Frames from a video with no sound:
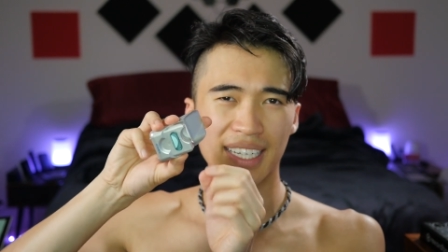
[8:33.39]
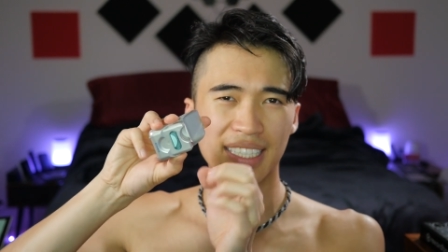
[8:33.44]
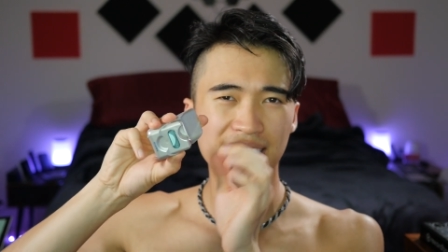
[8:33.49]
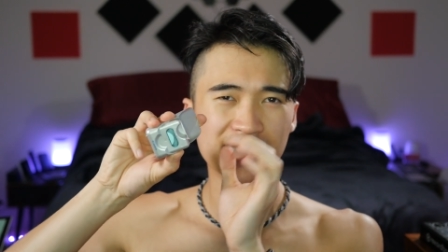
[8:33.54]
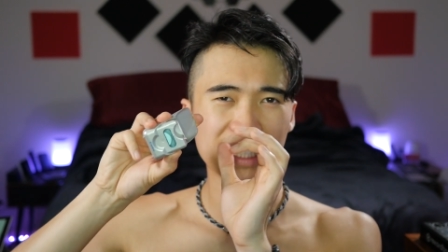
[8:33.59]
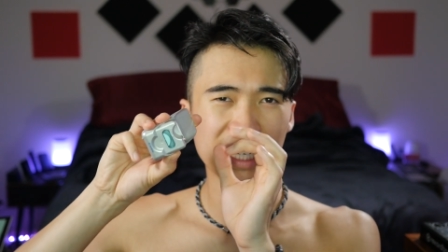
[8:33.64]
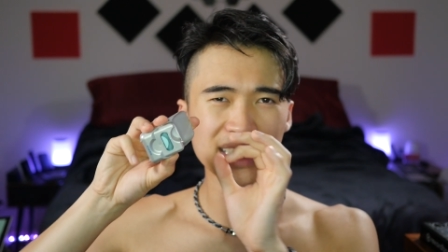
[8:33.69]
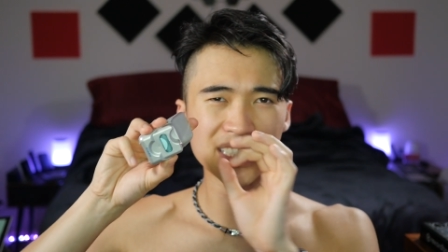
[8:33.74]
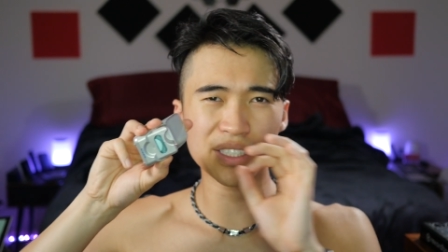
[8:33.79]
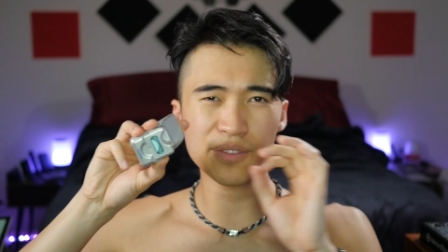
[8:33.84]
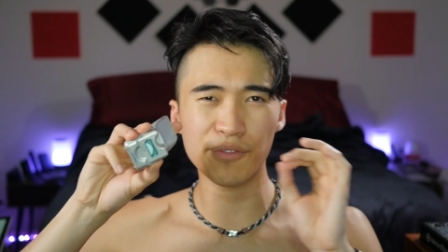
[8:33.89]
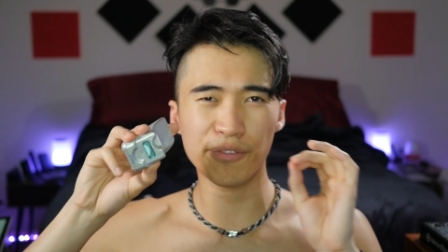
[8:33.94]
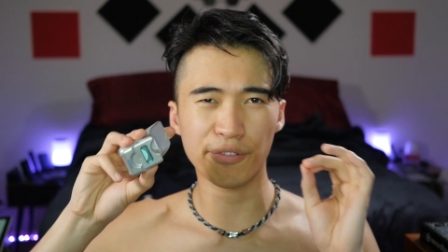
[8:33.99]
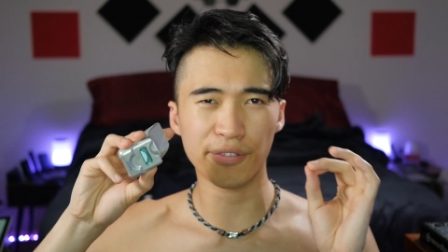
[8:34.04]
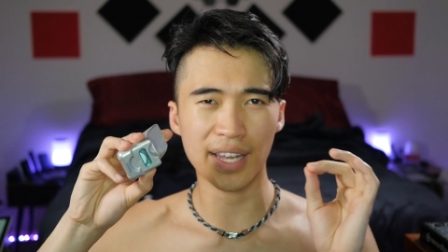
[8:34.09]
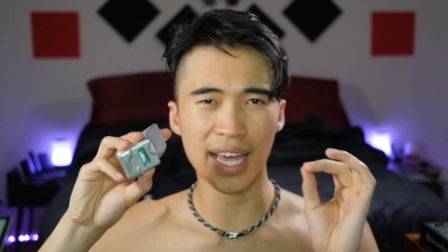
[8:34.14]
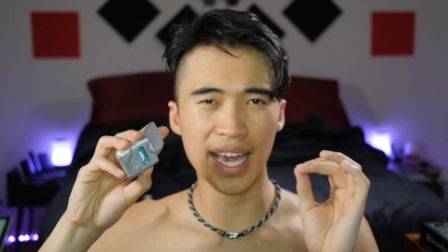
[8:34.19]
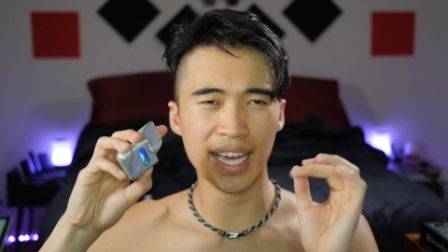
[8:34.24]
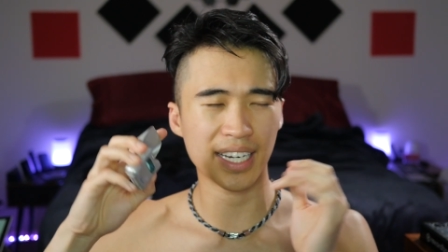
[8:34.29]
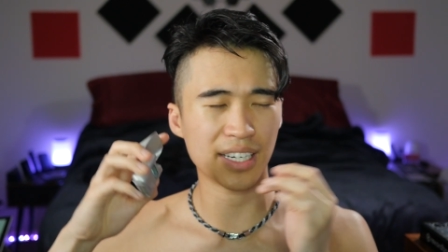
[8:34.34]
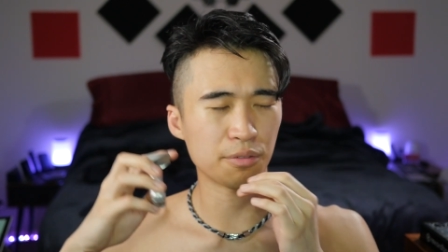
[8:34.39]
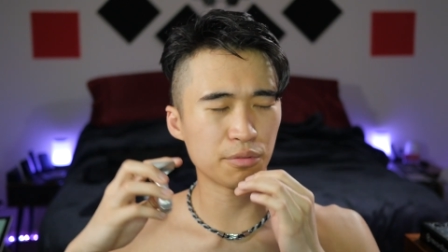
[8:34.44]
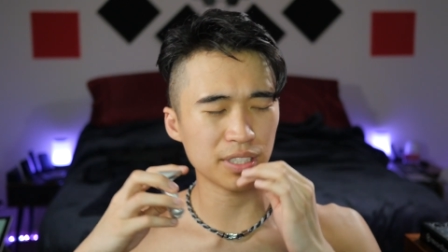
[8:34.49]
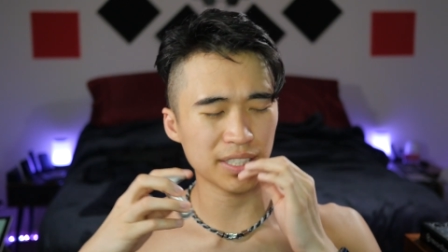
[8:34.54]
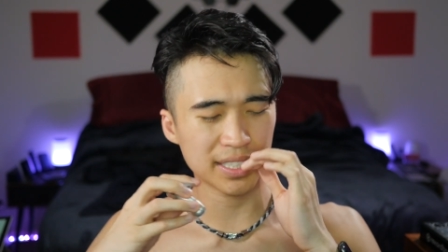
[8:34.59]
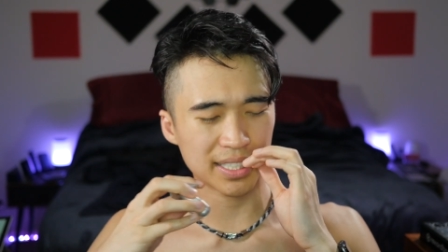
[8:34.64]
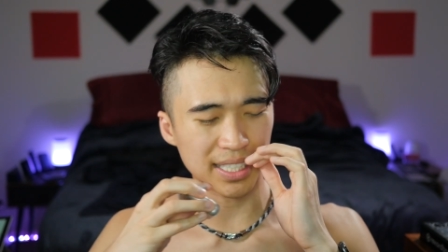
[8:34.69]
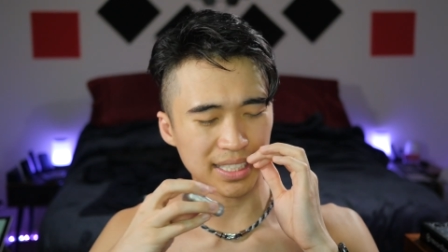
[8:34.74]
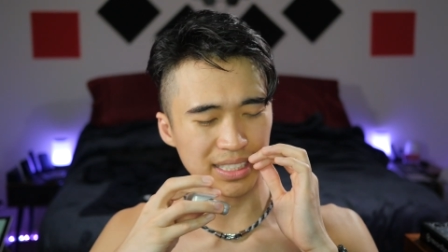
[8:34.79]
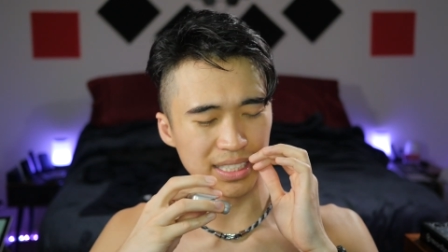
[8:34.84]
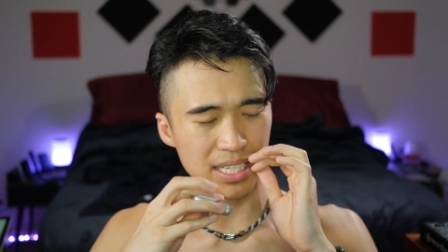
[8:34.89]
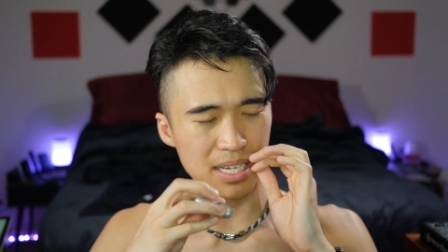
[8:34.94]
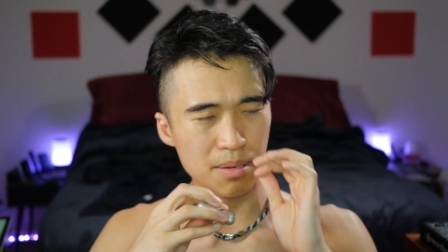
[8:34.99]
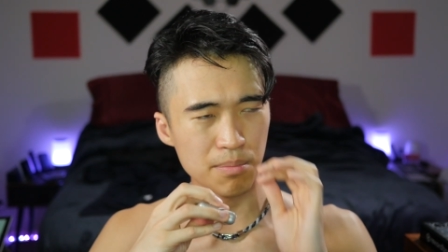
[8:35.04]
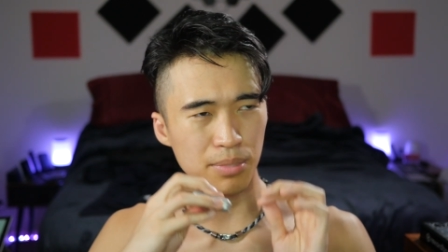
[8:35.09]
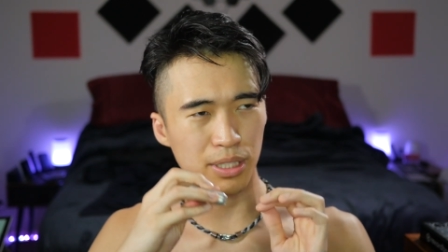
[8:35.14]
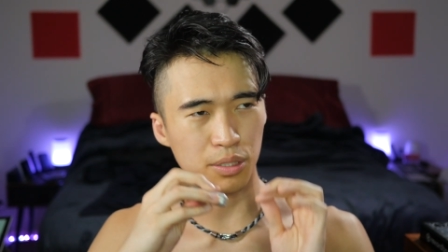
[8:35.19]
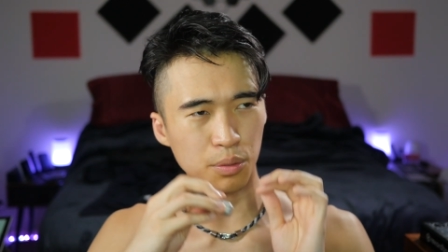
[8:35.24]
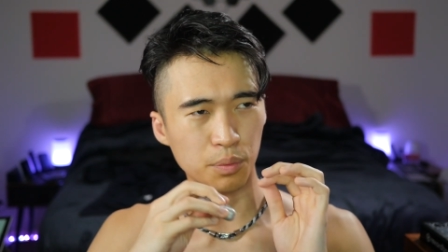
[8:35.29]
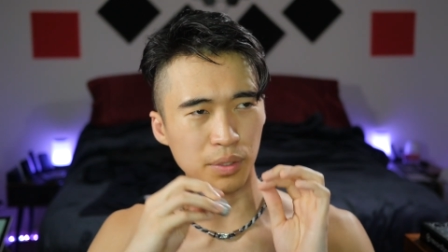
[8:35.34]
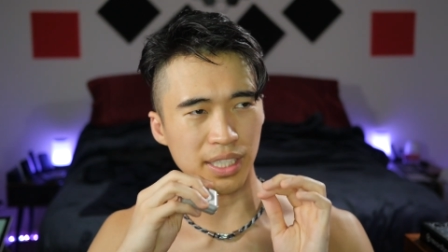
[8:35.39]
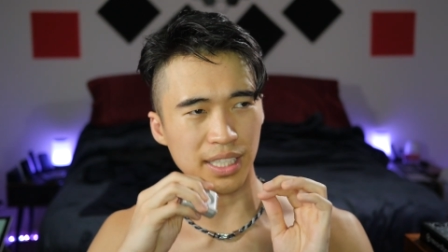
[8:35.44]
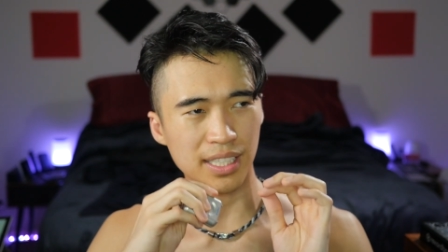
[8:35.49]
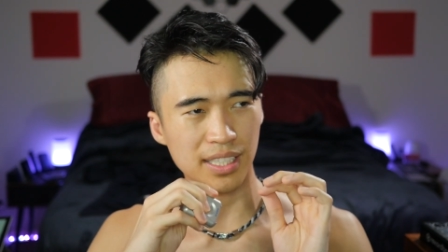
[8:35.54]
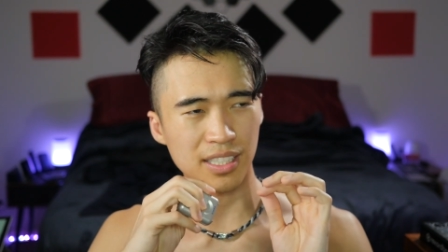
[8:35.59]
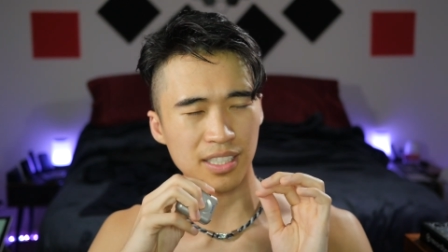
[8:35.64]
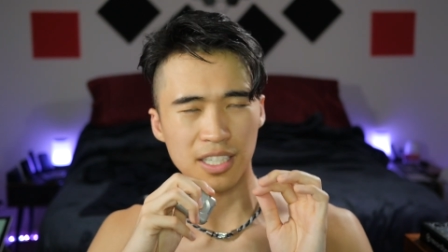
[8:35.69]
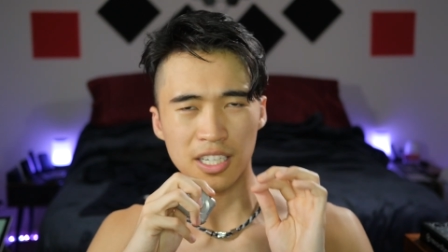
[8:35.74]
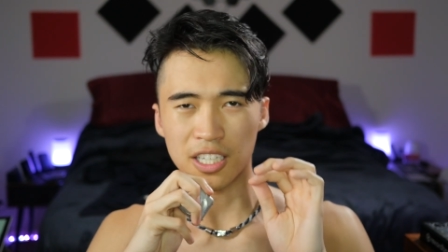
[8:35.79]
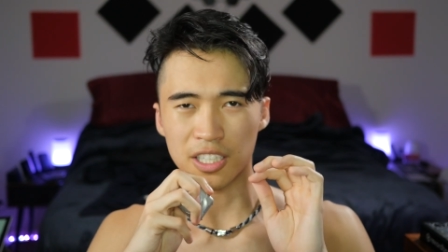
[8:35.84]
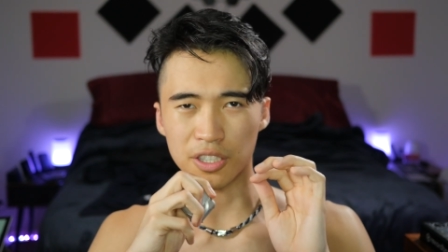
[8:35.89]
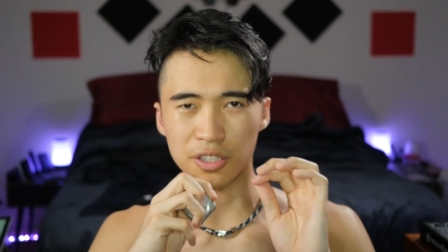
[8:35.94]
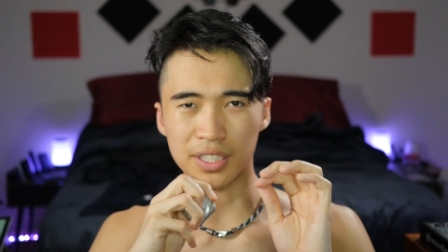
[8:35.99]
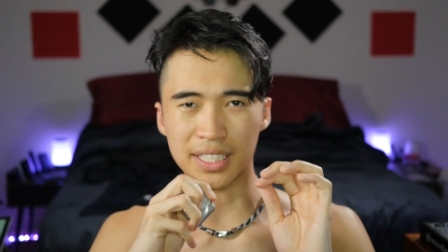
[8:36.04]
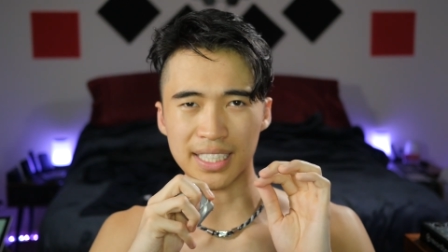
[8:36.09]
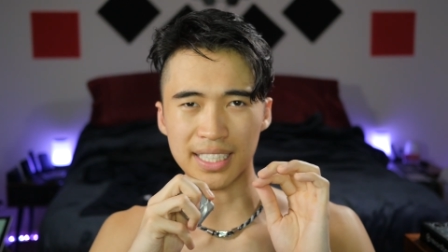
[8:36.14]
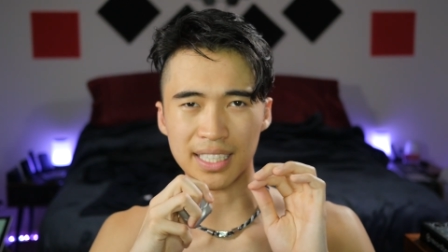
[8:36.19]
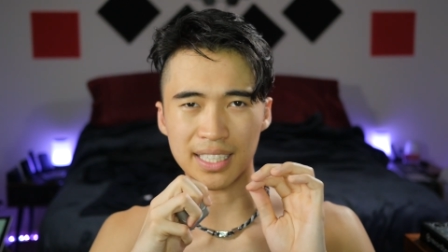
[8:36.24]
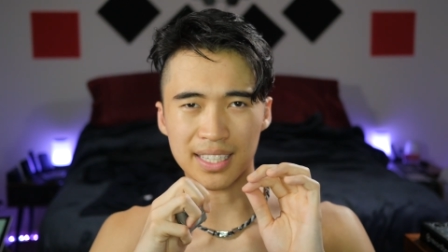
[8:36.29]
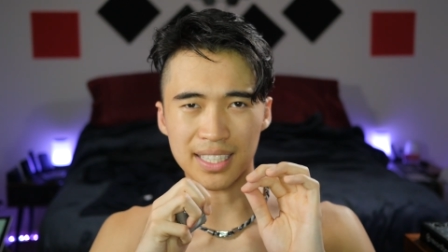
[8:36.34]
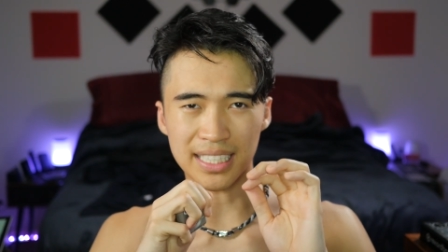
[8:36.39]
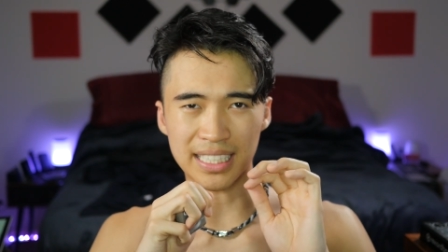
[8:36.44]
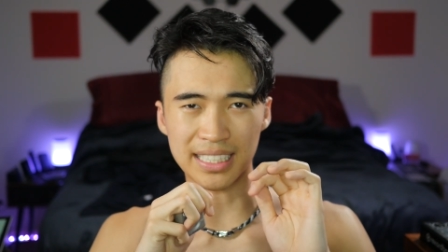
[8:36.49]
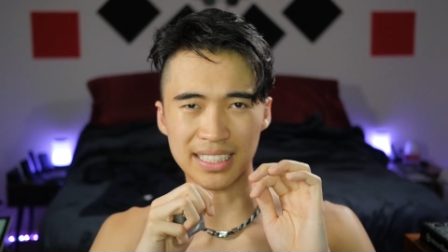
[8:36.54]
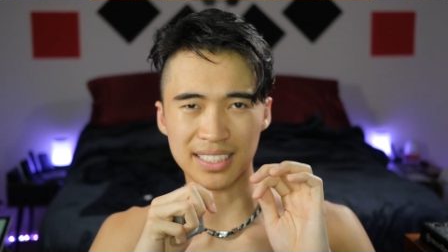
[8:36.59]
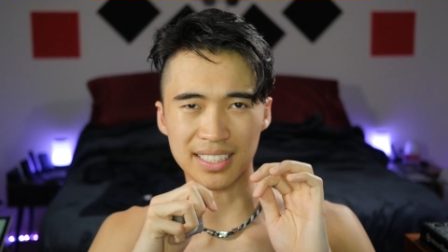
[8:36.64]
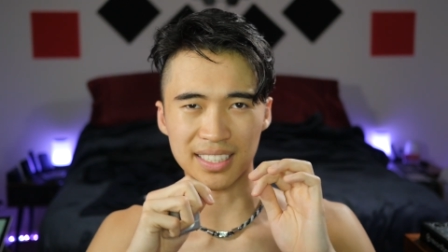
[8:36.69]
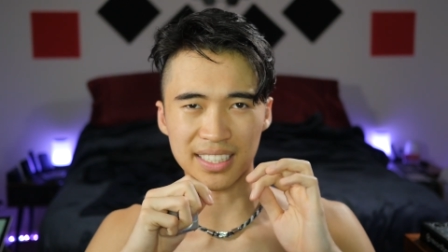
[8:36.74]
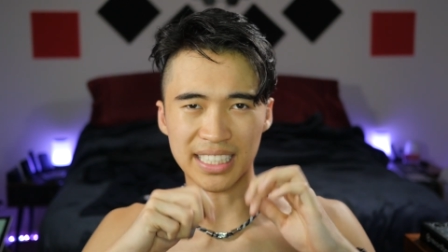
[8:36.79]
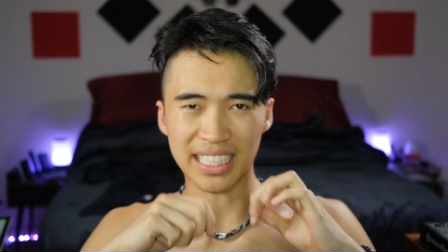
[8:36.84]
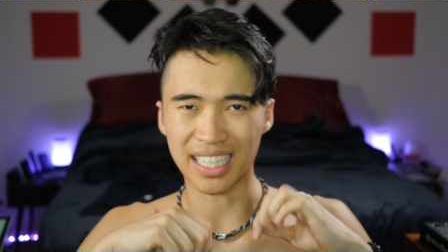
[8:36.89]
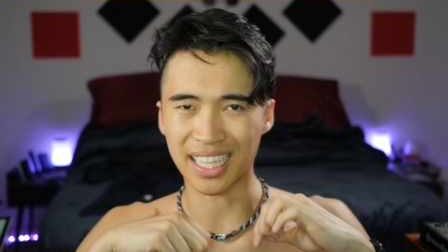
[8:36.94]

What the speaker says: It's nice and flat. It really gets in between your teeth easily.